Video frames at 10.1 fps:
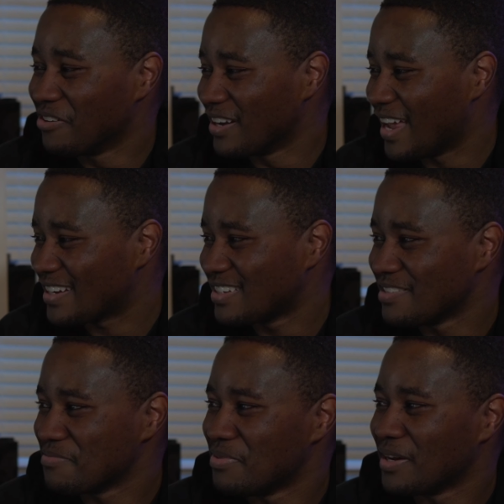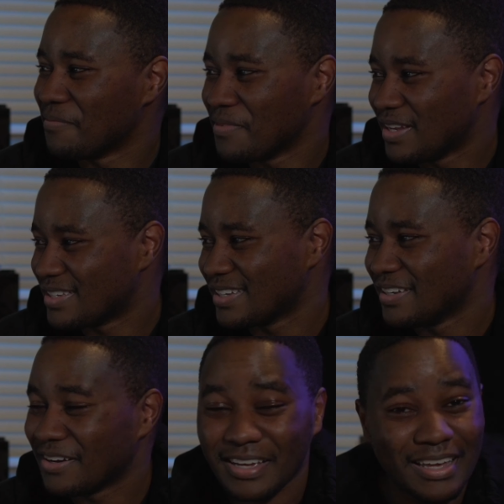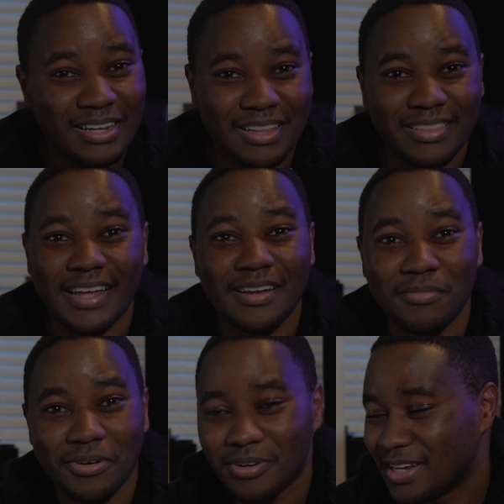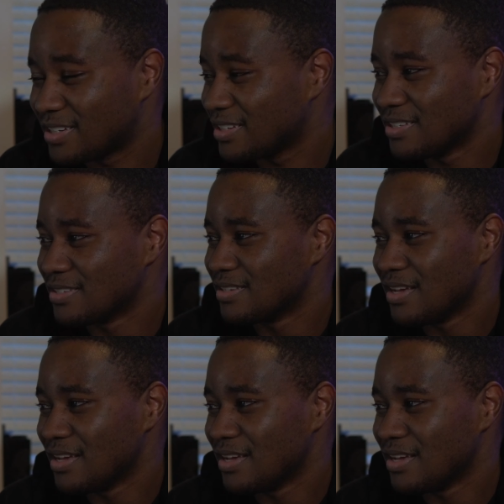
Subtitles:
connections, but listen, okay, the Thunderbolt connections